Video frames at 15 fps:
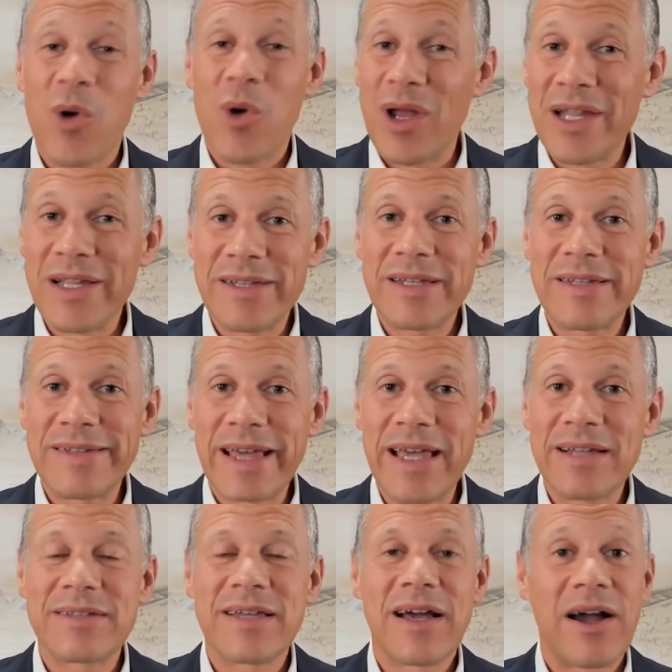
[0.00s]
quality
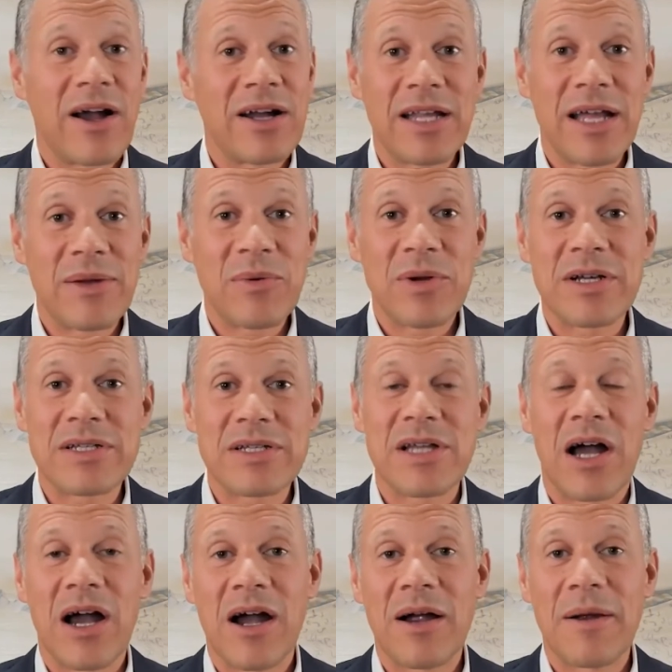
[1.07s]
data, our networks
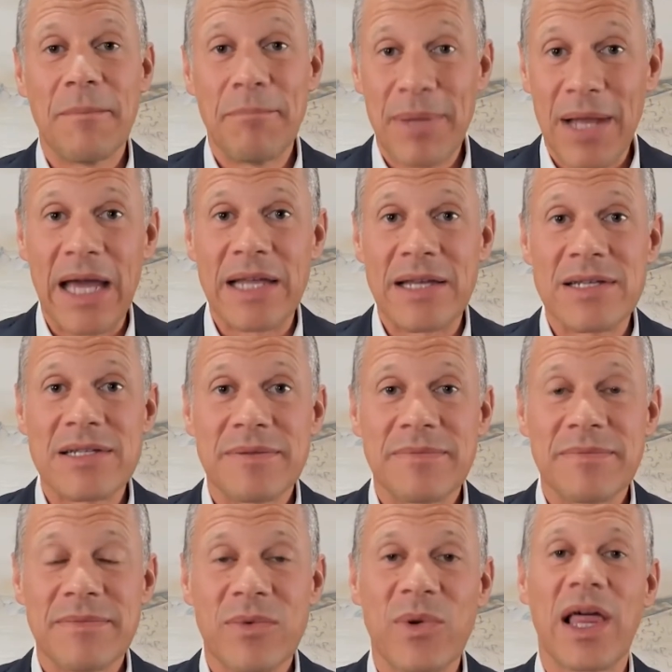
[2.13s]
are blind.
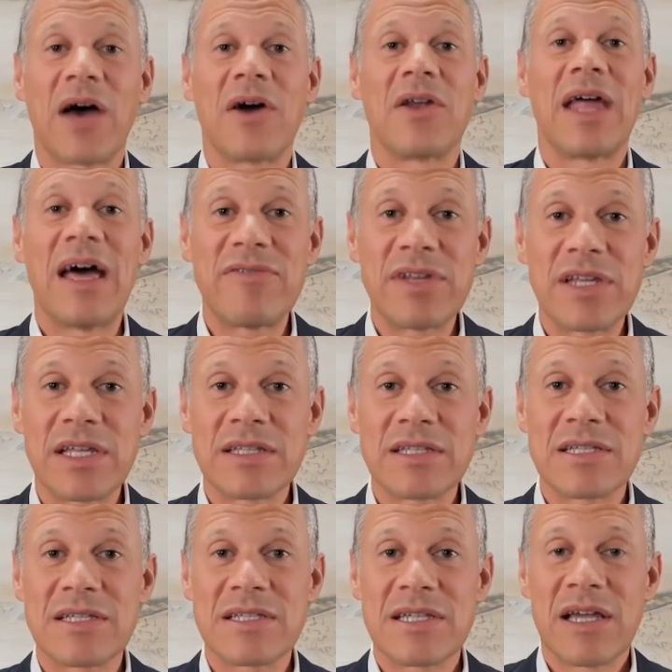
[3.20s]
Without
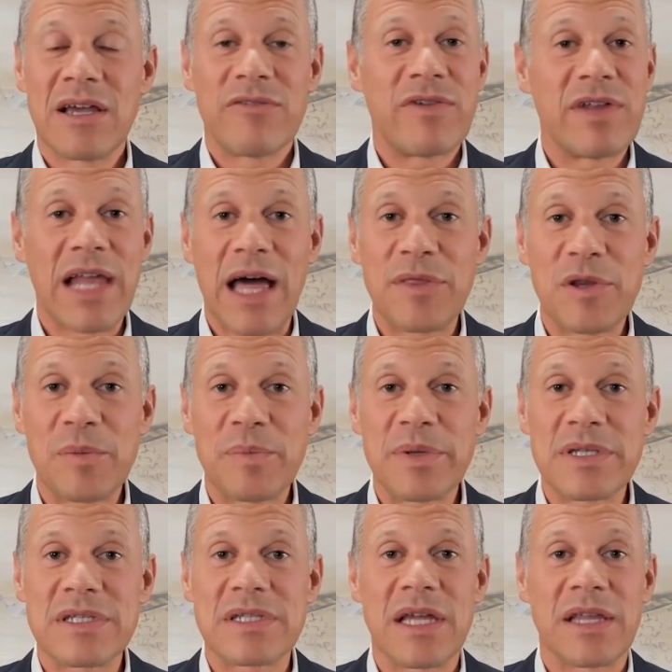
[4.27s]
evidence,
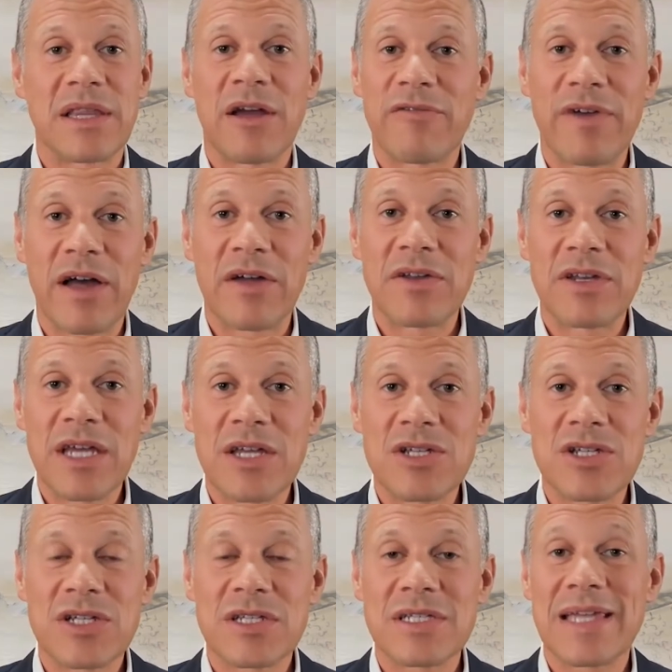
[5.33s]
philanthropists and their
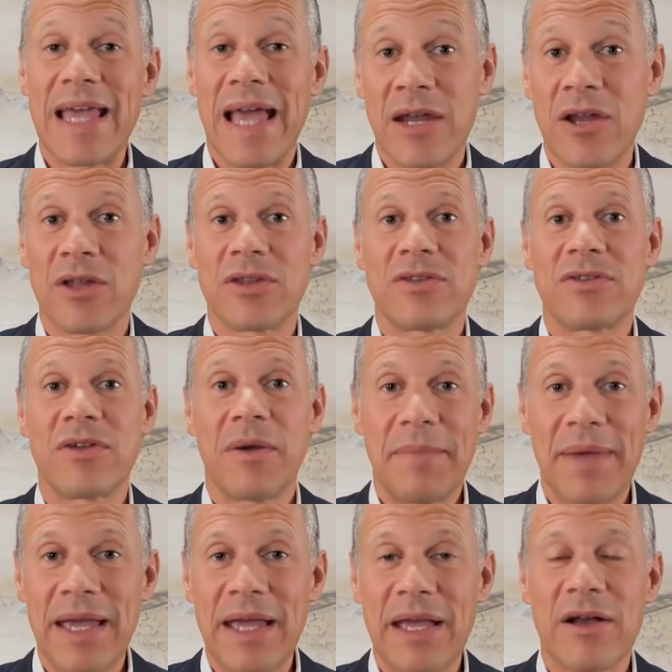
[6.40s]
foundations cannot
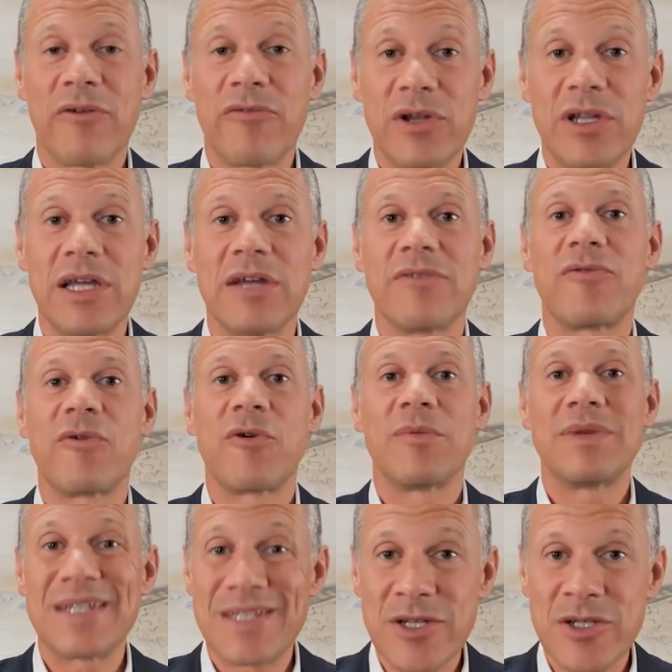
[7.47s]
make fully informed
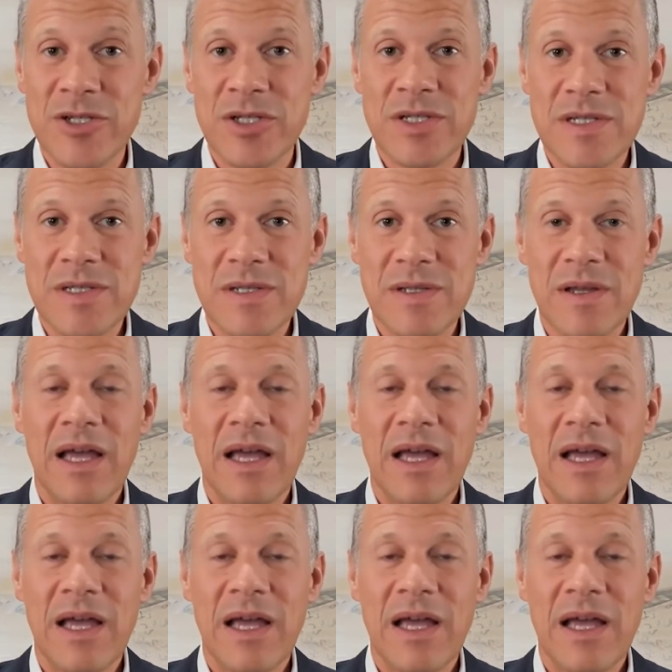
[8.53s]
decisions.